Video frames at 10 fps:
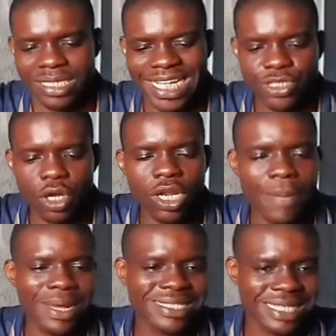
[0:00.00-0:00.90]
That is not all
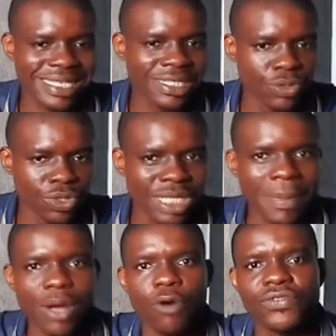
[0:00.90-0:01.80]
about setting the goal. It's
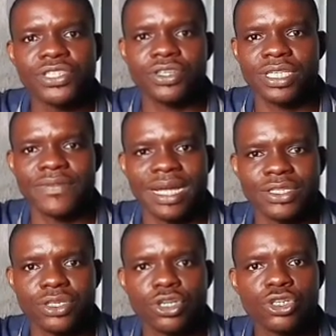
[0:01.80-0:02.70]
about convincing yourself
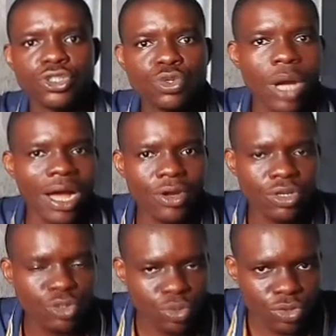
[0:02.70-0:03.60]
that
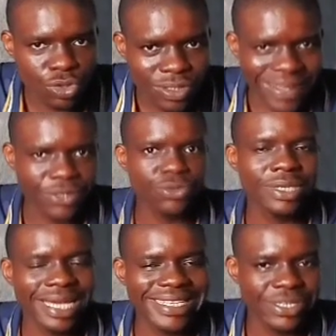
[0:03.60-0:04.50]

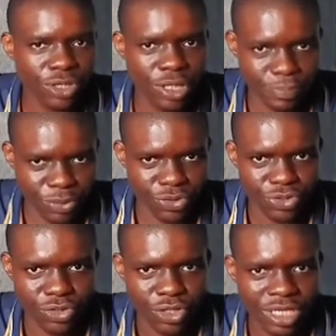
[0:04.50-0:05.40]
you get 300
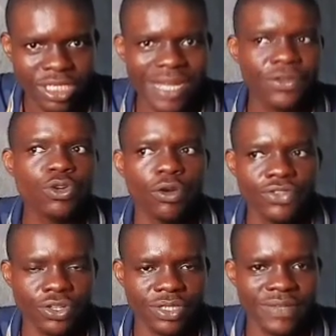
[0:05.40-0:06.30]
plus. Can you
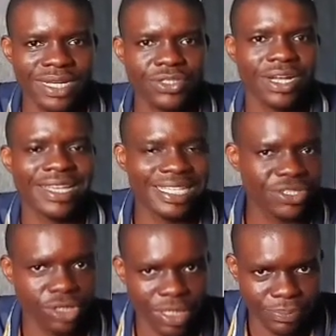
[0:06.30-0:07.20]
convince yourself that you can get
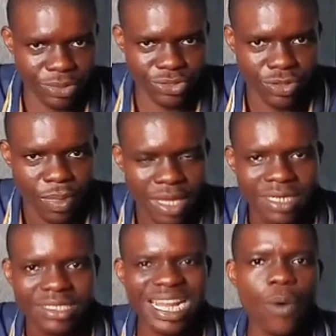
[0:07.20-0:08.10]
300 plus?
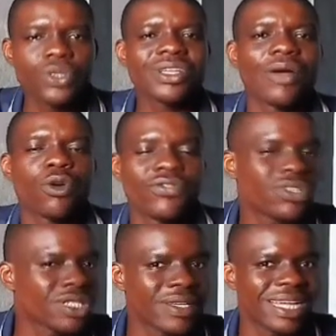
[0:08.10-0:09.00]
Now, once you can convince
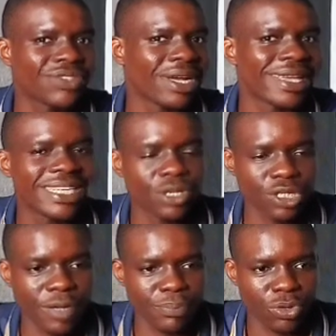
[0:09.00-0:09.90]
yourself that you can get
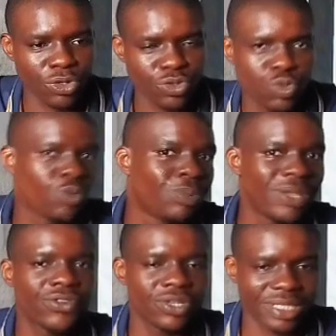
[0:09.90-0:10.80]
300 plus, you
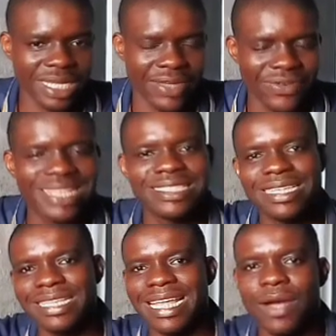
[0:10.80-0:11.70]
believe yourself and
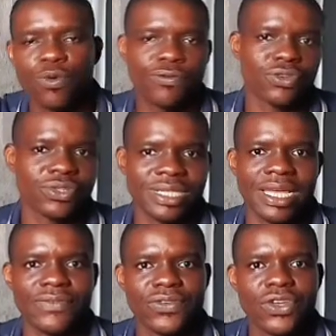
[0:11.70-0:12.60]
set that goal for
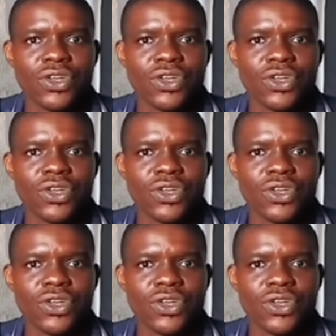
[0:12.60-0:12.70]
yourself.